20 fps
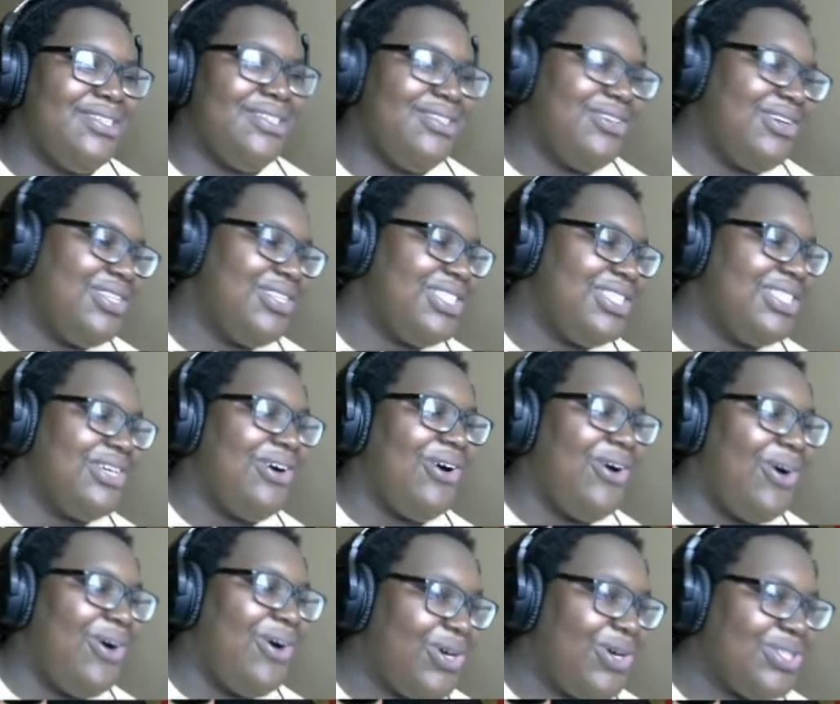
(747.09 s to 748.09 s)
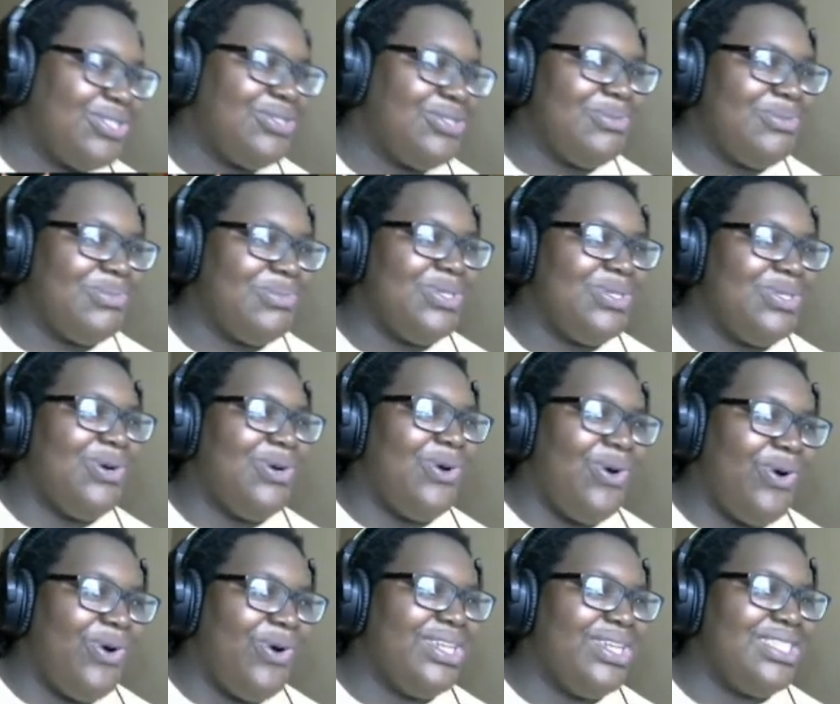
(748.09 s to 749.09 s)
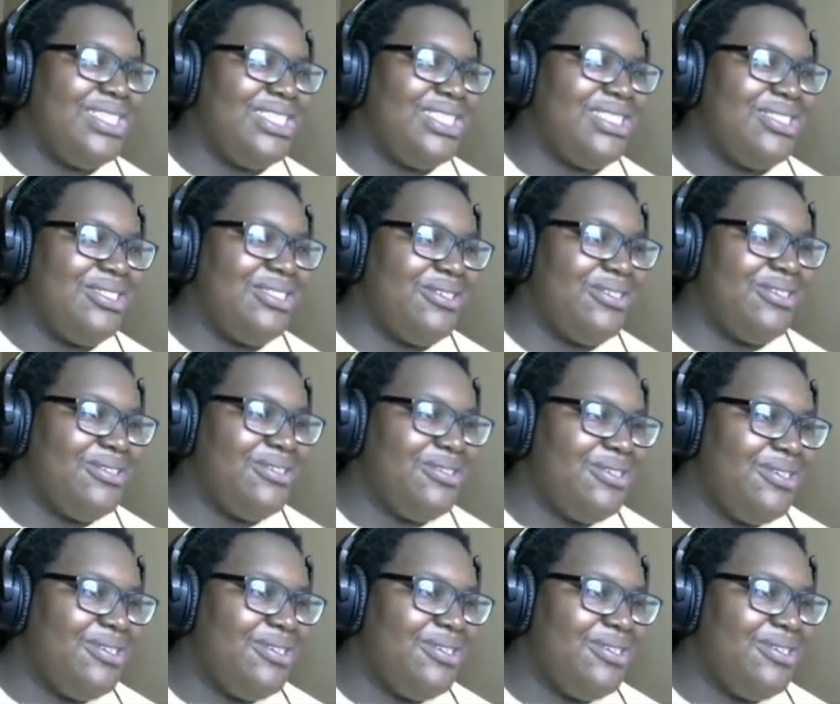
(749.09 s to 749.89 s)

Y'all did awesome on this, y'all.